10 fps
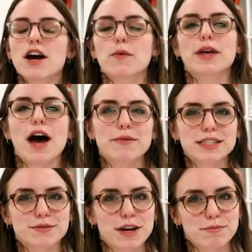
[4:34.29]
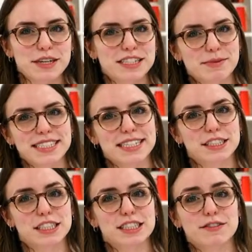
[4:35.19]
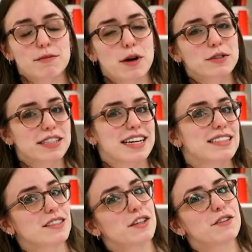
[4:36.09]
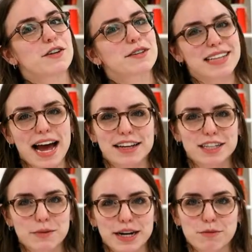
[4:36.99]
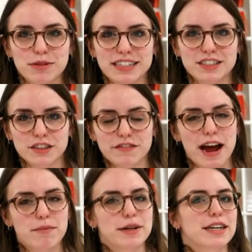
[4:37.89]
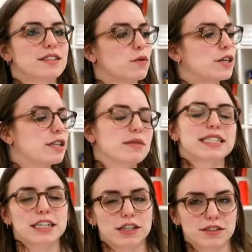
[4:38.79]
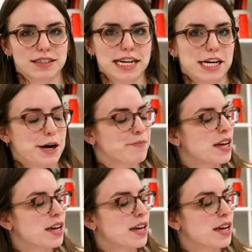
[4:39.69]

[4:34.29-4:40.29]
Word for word: we always run placement stitches for most things so you know exactly where to place your fabrics or your materials later.